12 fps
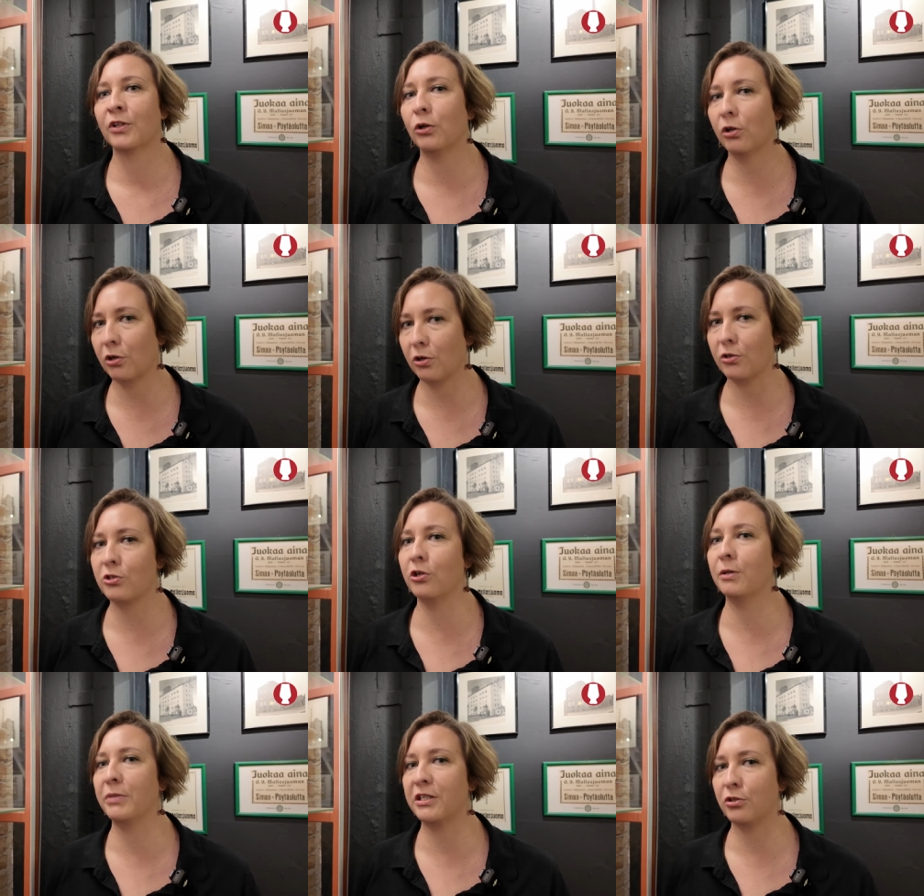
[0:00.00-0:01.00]

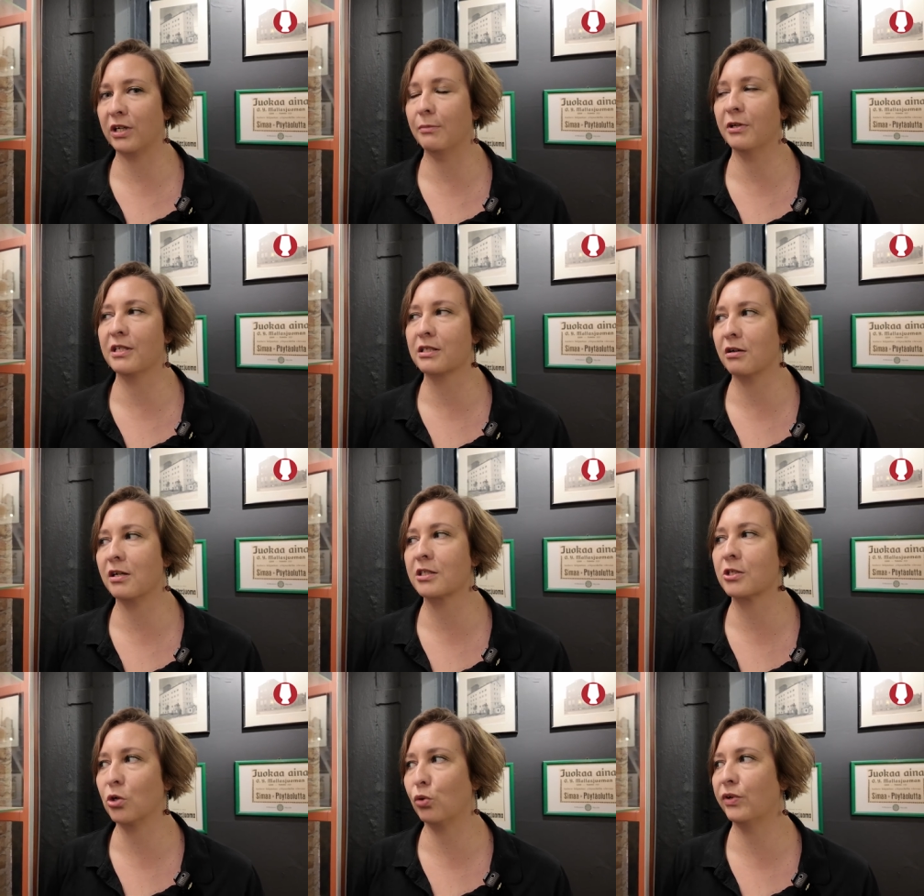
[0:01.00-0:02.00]
Oloroso and Pedro Jimenez
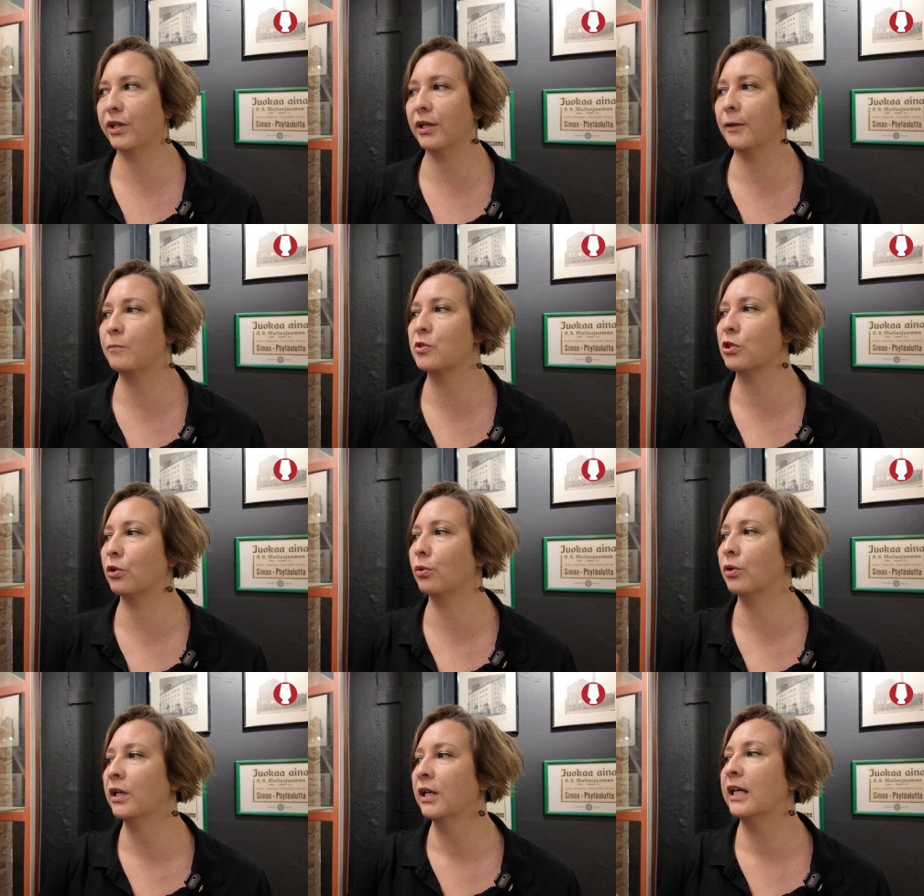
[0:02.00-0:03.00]
casks over there.
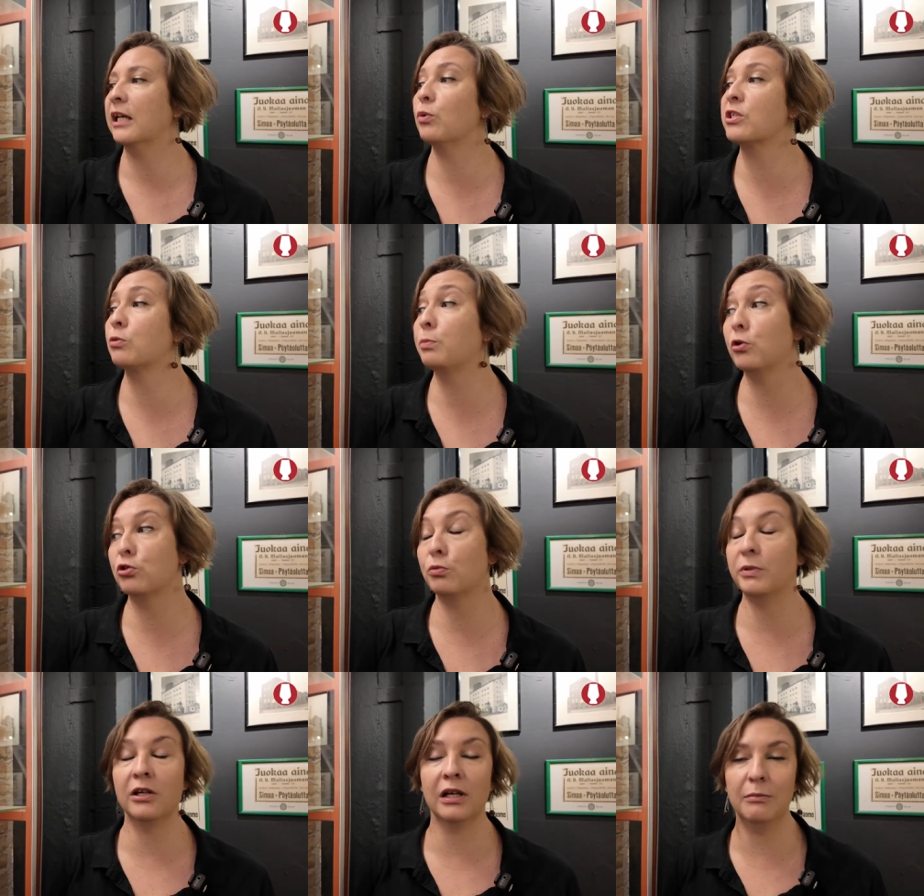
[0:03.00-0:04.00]
So it was supposed to
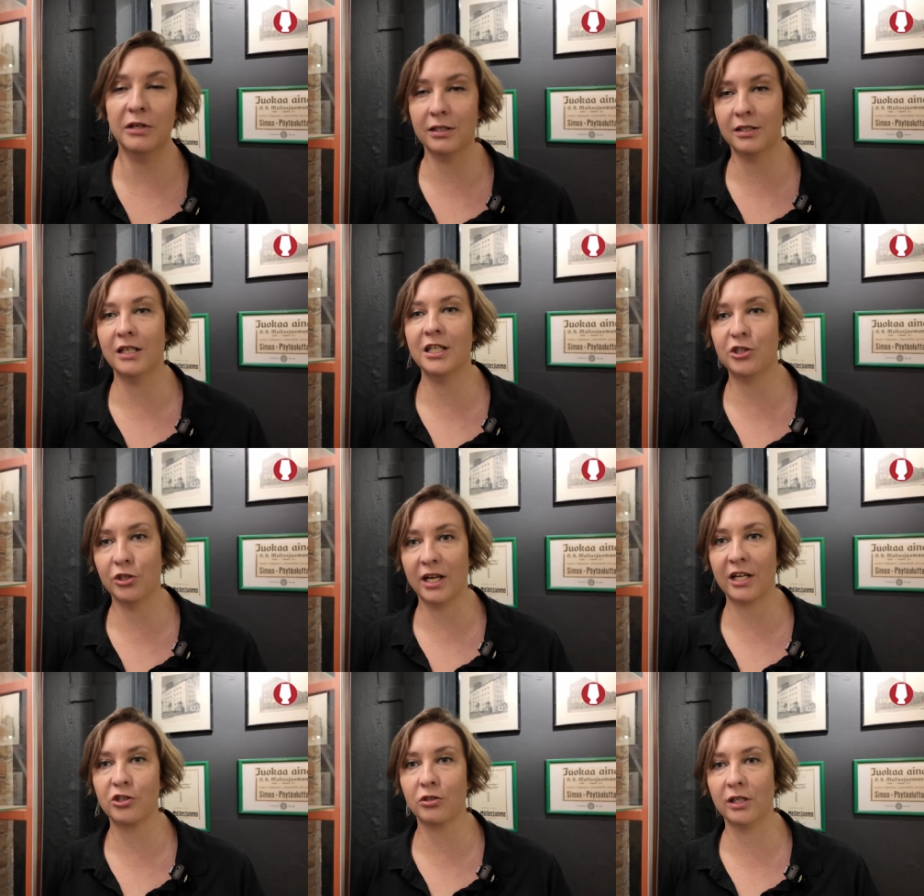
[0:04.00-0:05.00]
be a limited edition
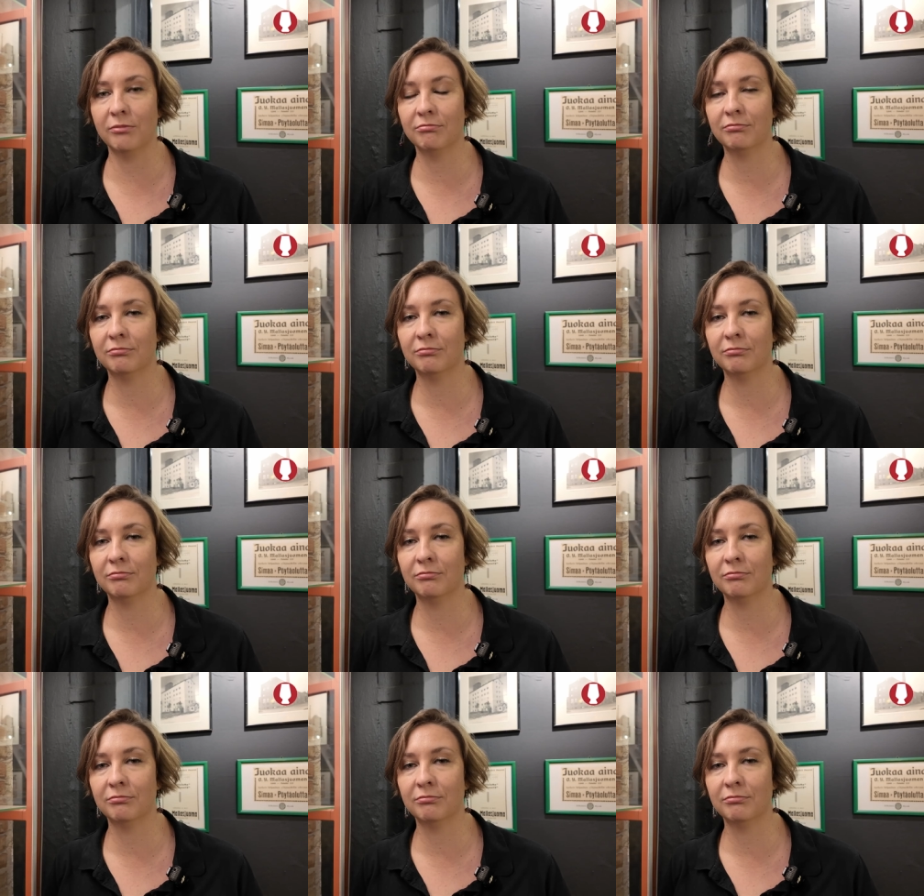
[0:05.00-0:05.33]
actually,